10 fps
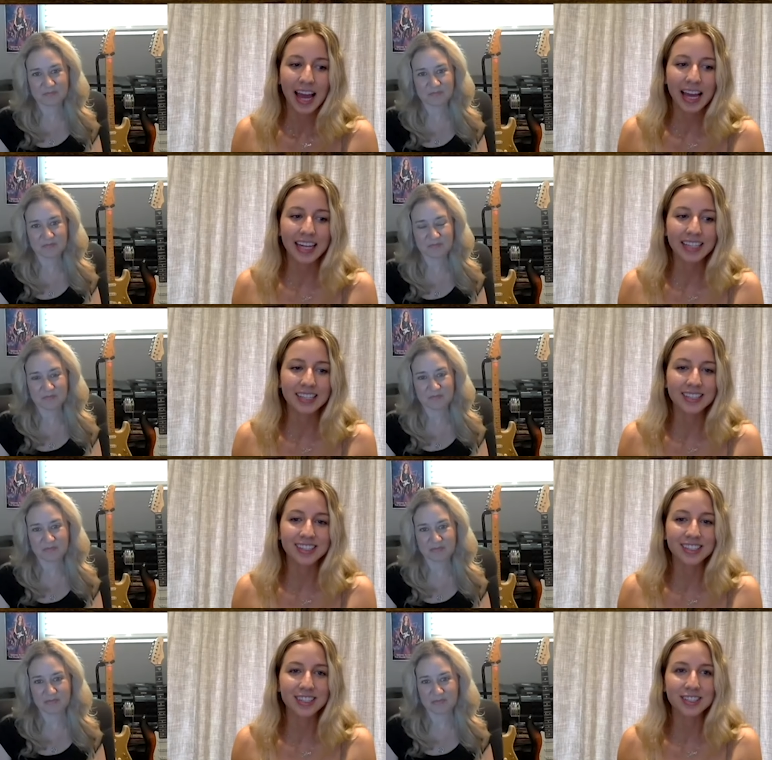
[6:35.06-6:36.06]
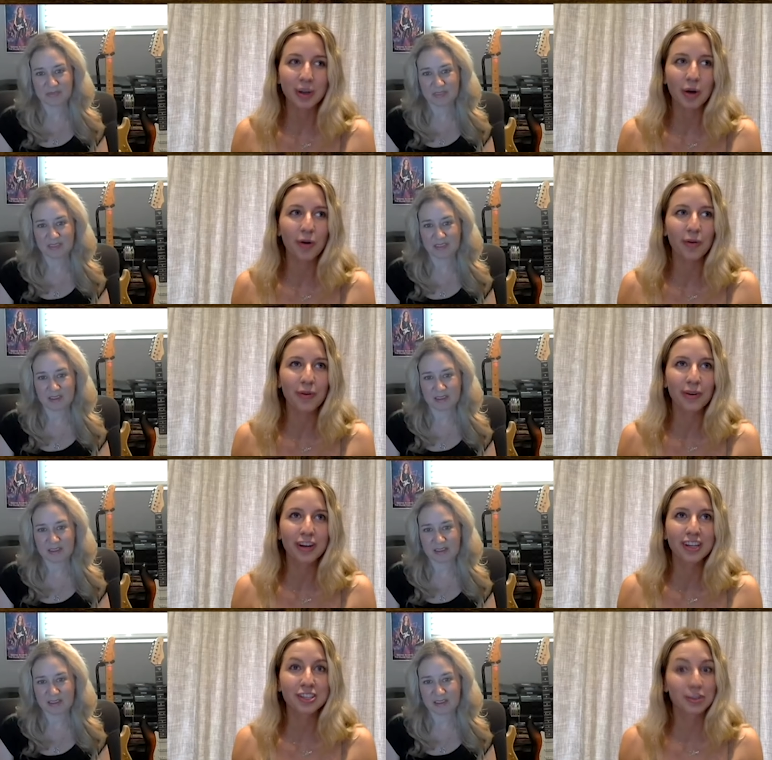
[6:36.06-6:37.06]
Speaker 1: it's so
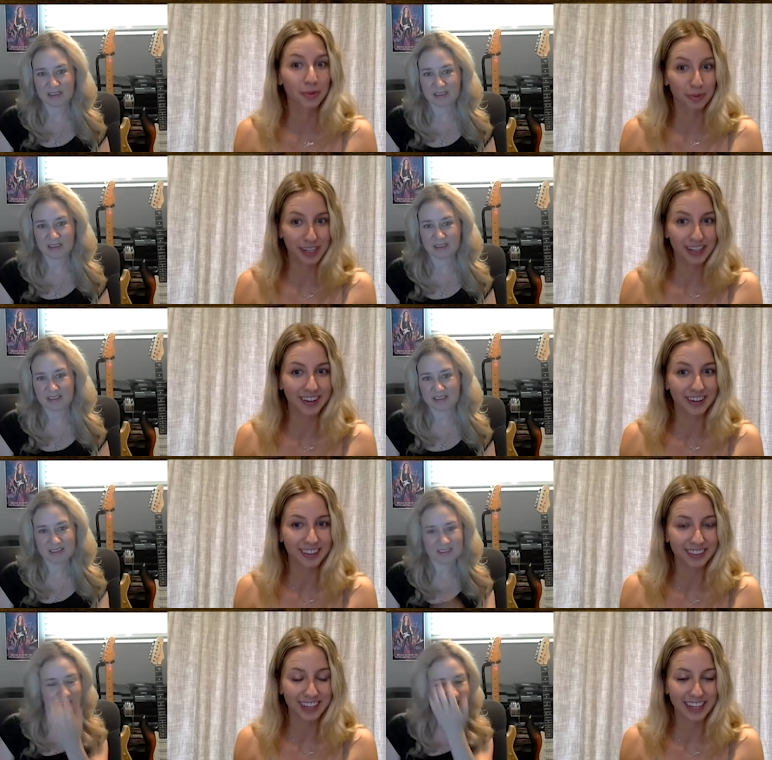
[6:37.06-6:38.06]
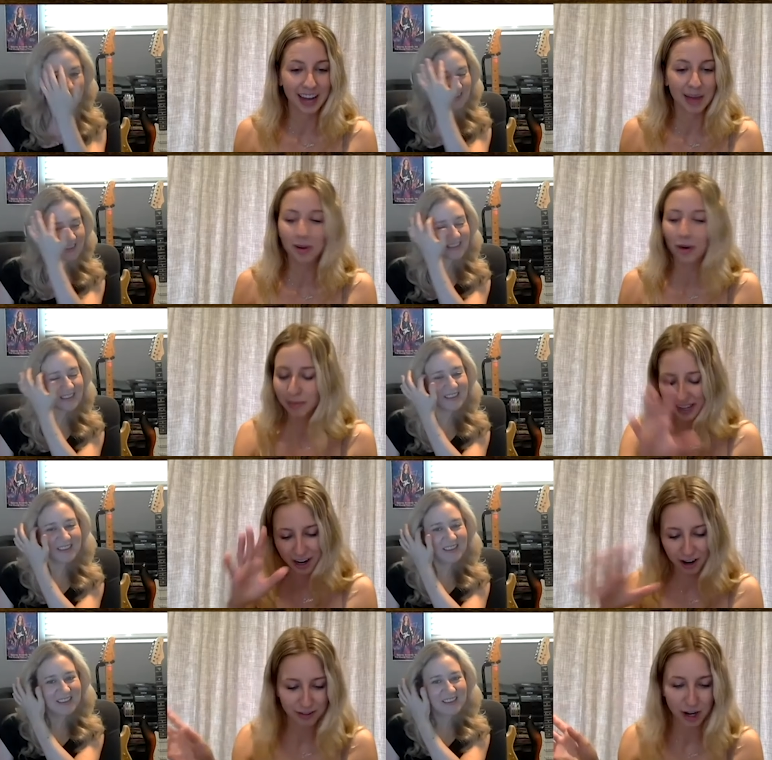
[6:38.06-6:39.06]
surreal. Like I know I'm getting
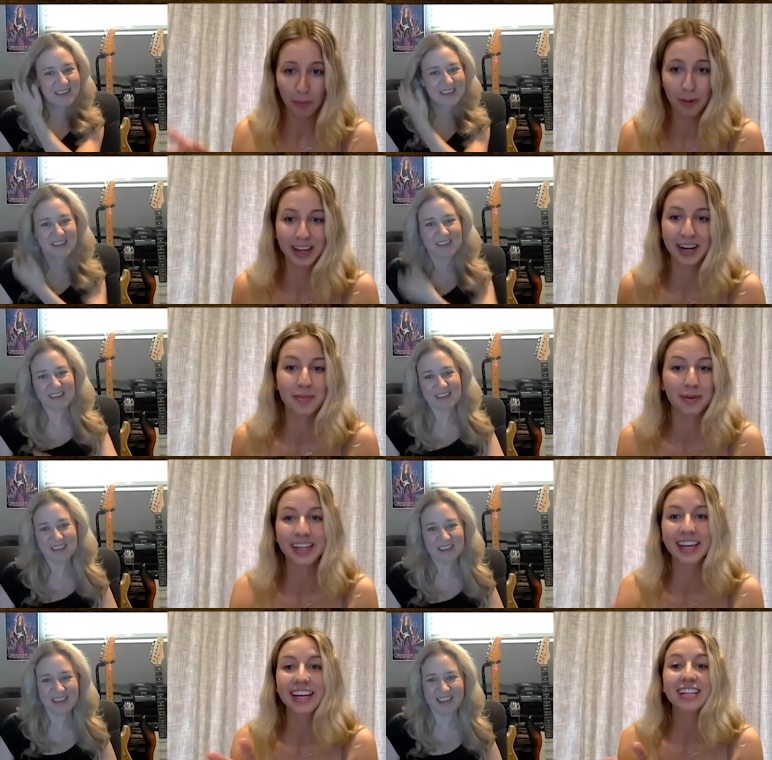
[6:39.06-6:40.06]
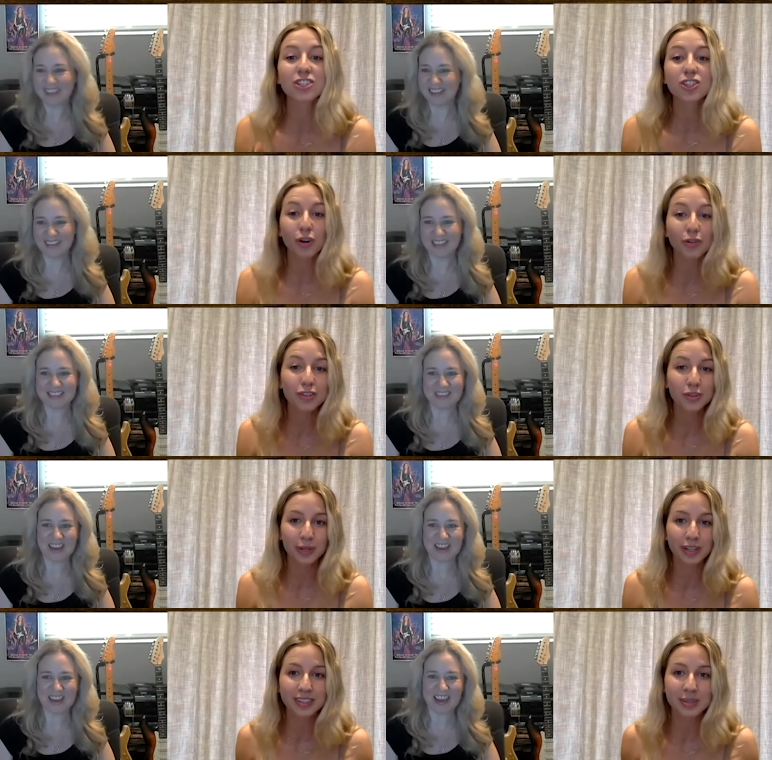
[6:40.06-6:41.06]
off topic here, but like it's so
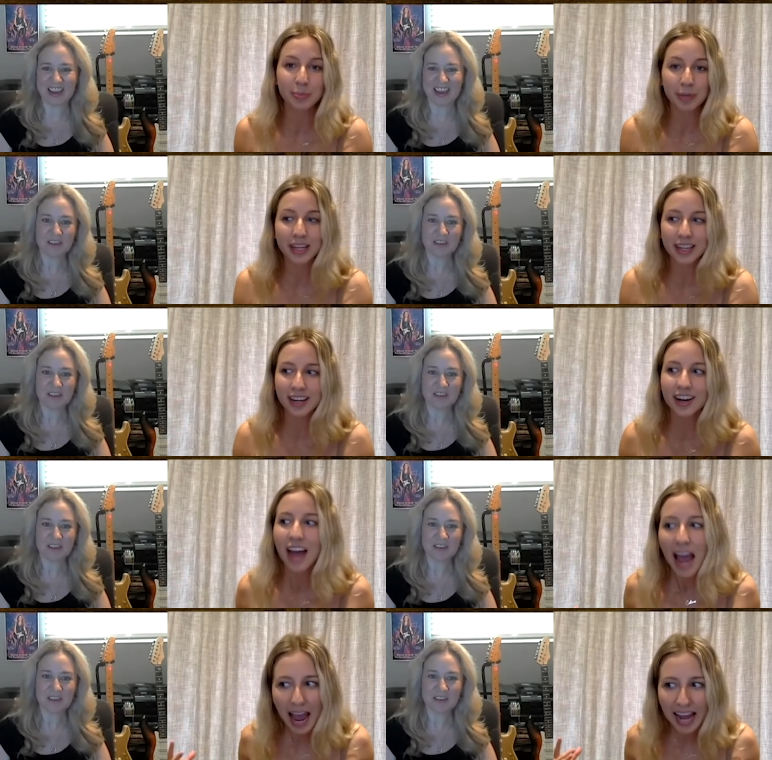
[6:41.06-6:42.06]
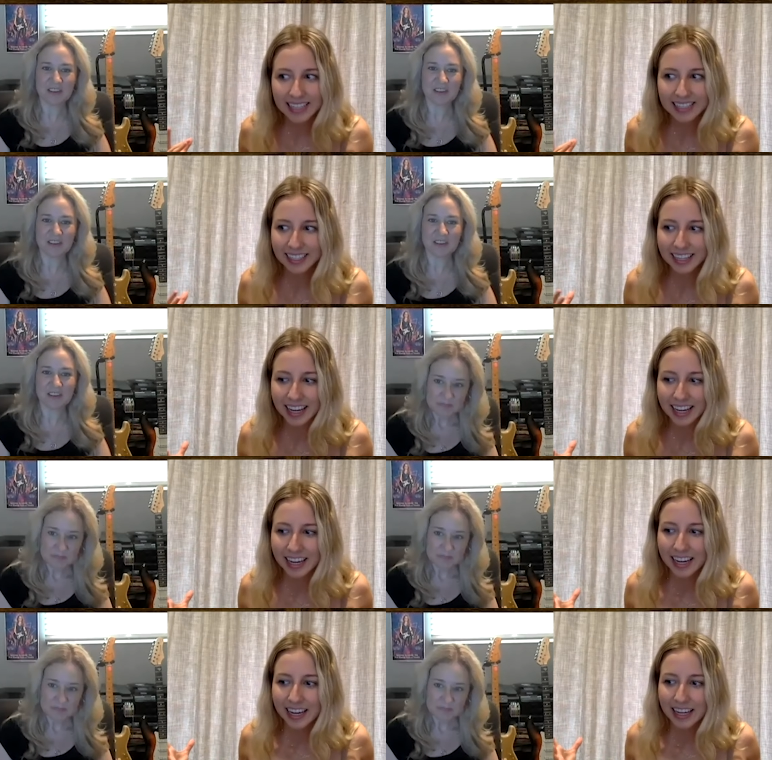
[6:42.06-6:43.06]
surreal to be there and to like
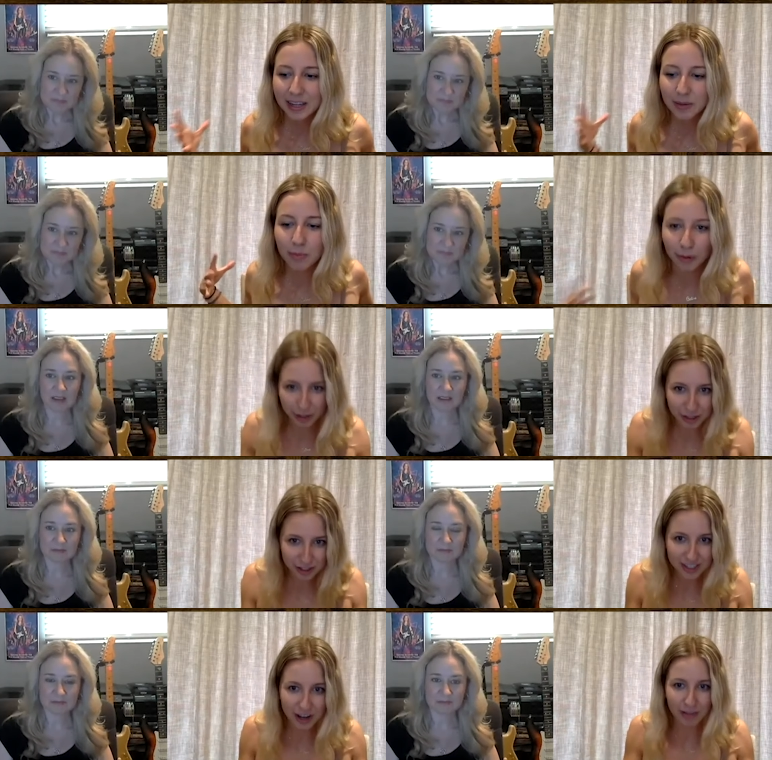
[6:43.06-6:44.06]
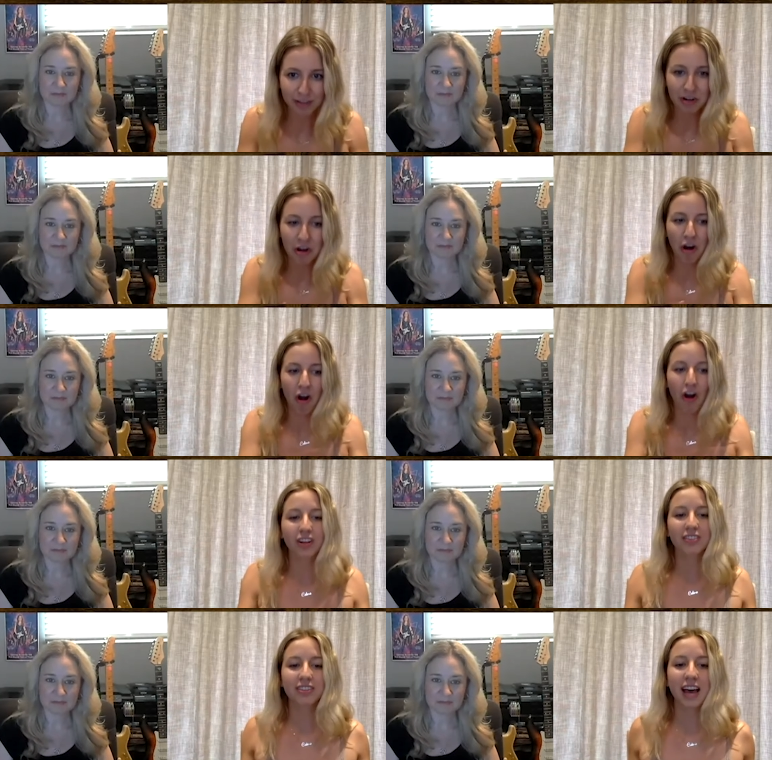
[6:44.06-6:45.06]
immerse yourself in all
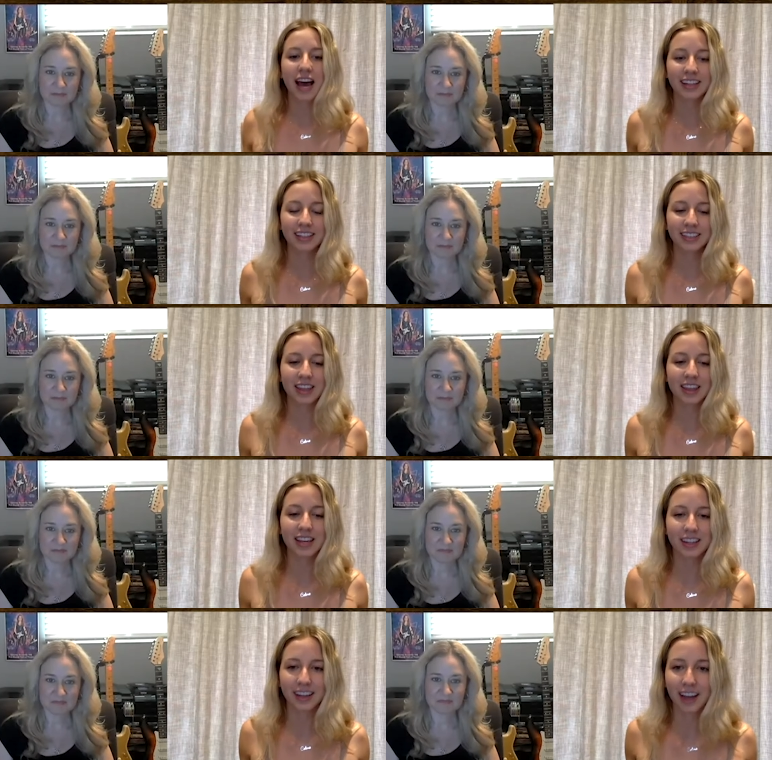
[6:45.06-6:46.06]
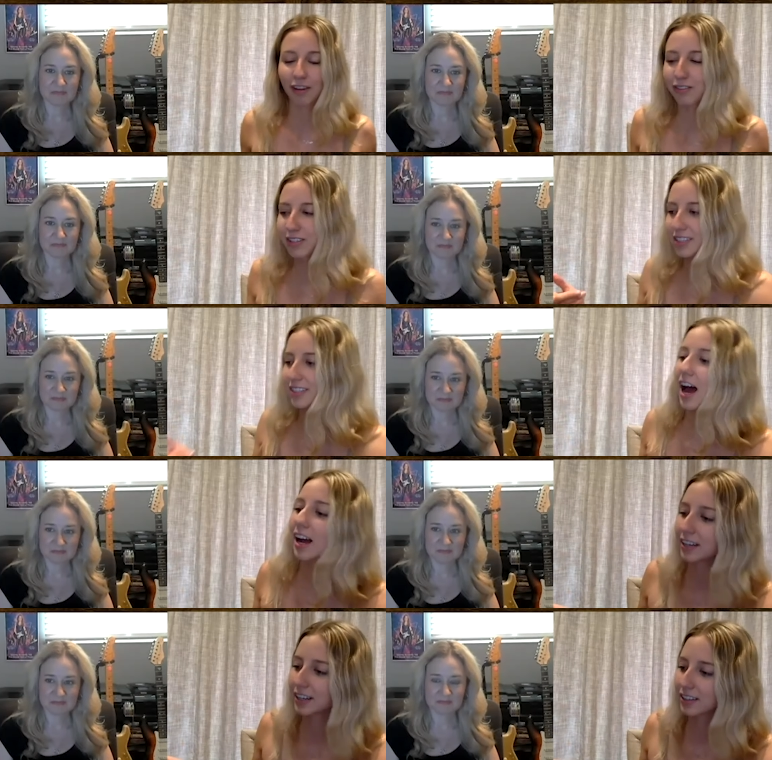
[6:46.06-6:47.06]
of that. Like to think like Elvis sat
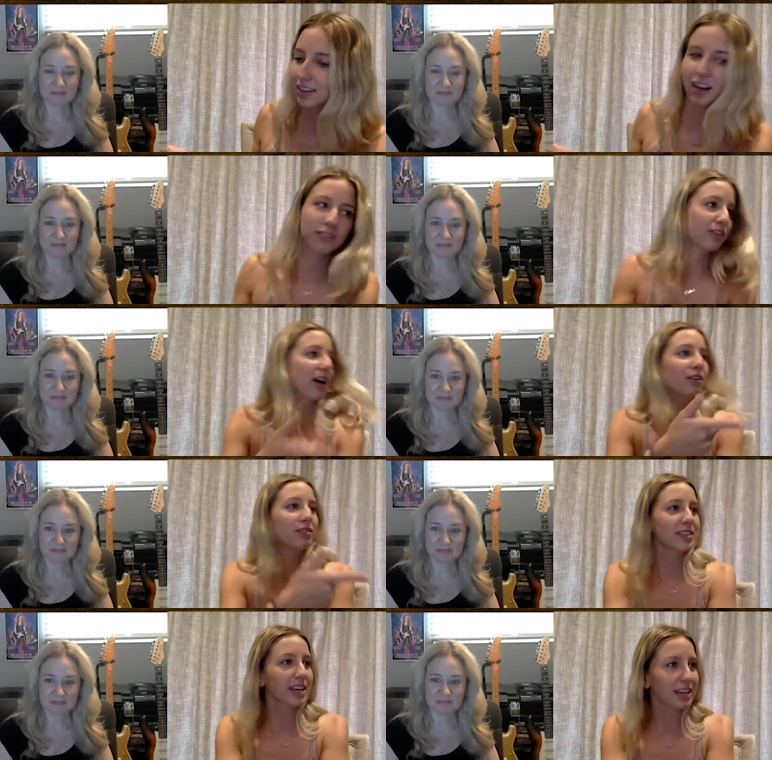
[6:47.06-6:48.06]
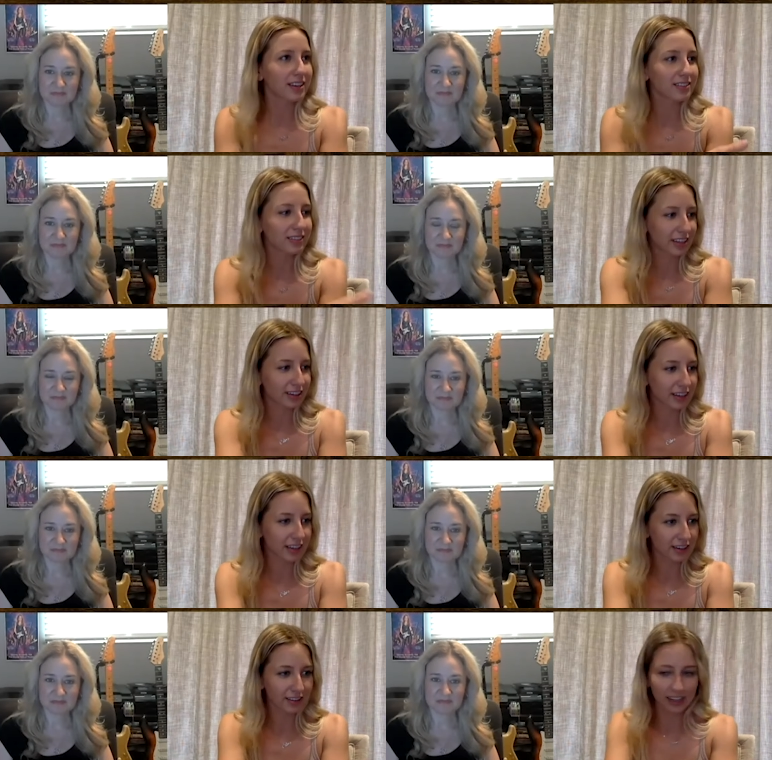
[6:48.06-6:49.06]
here, Elvis ate like
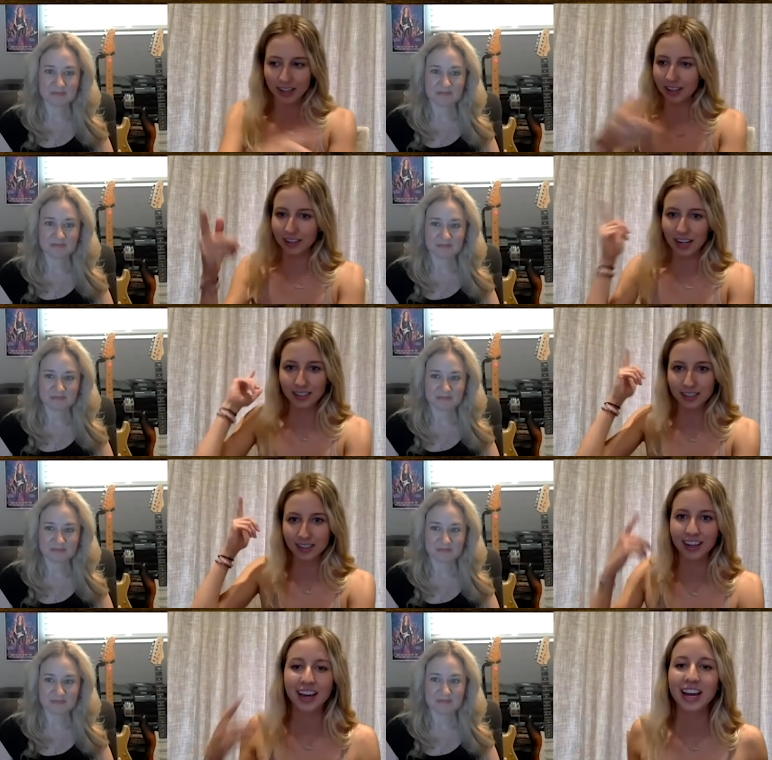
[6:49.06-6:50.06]
here, like that's his like